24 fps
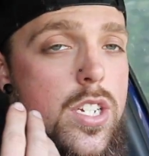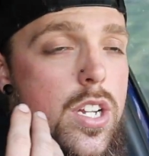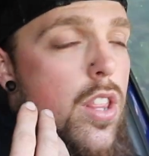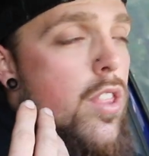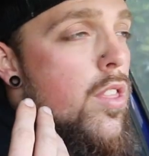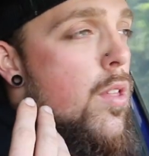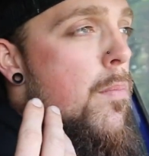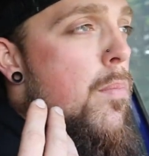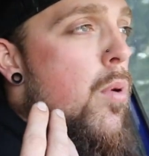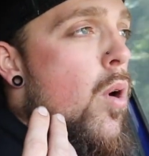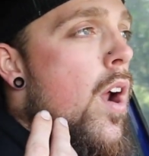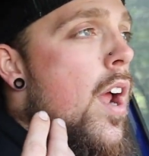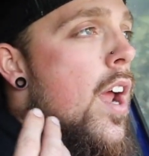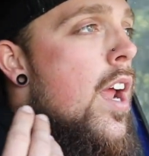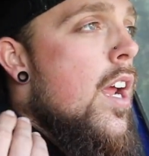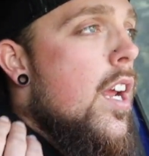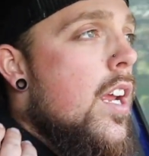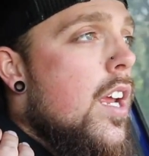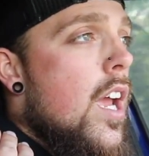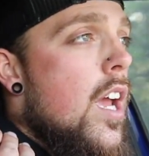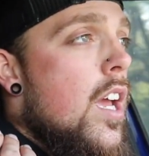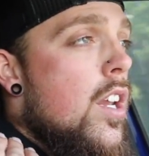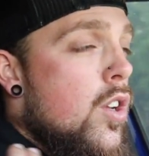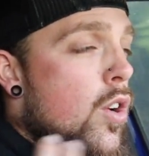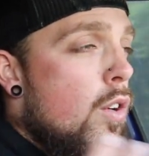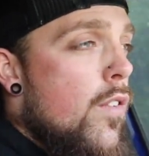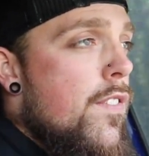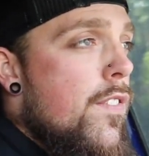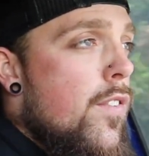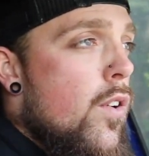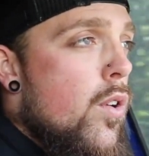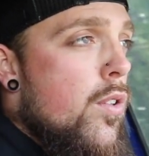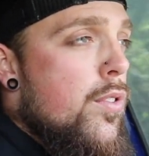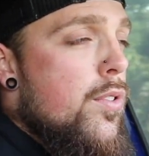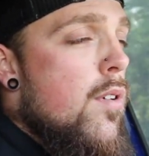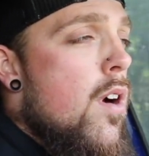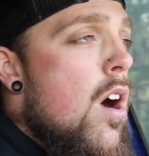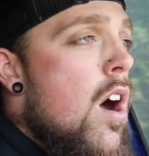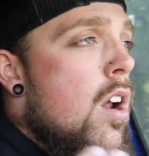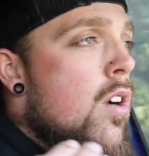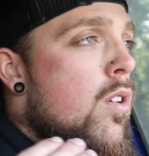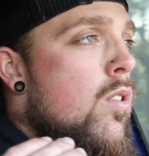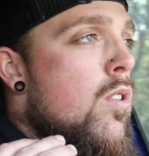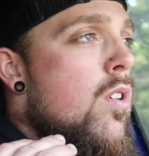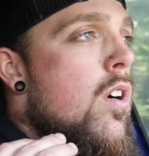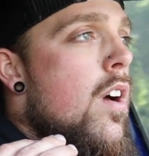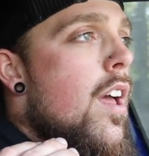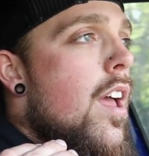the brake and you're full
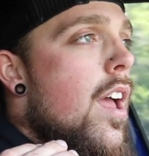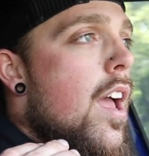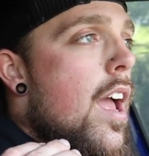throttle,